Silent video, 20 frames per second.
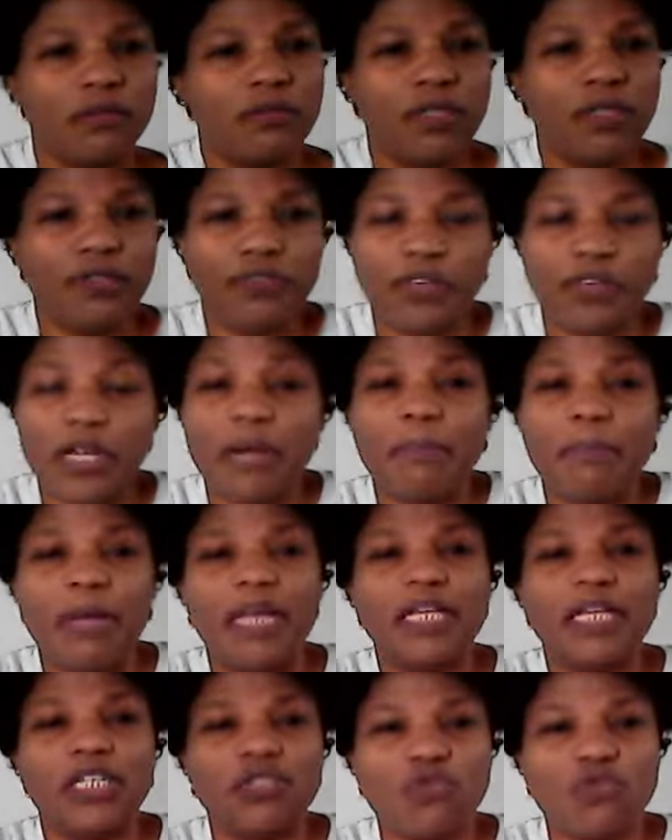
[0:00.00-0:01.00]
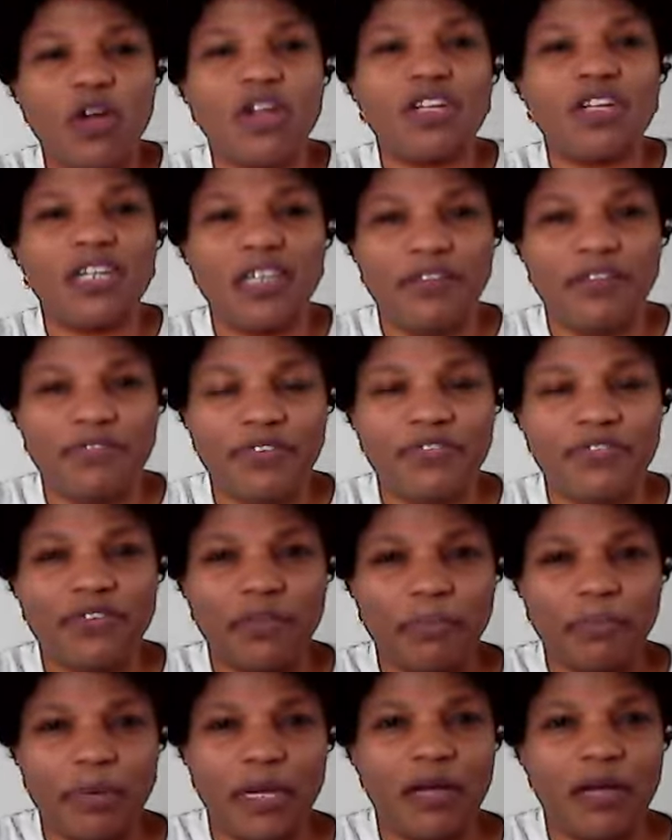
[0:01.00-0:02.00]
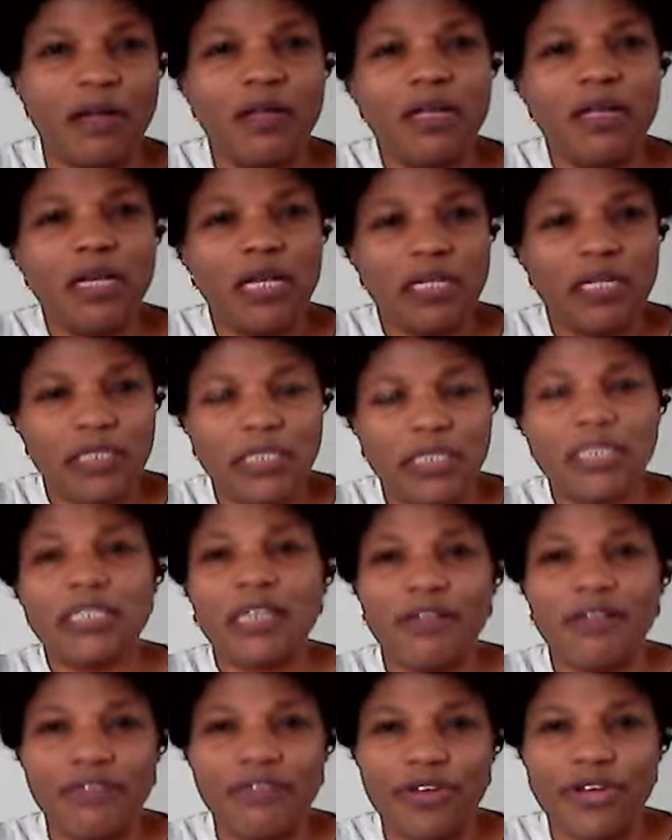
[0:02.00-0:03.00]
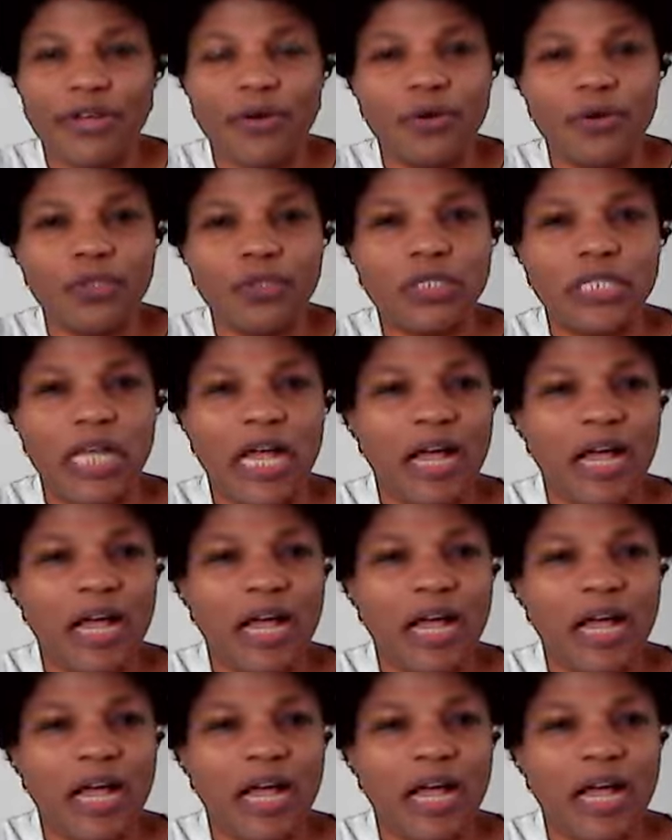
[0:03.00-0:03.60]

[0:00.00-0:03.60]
If you can manage 150 pounds, things are very cost now.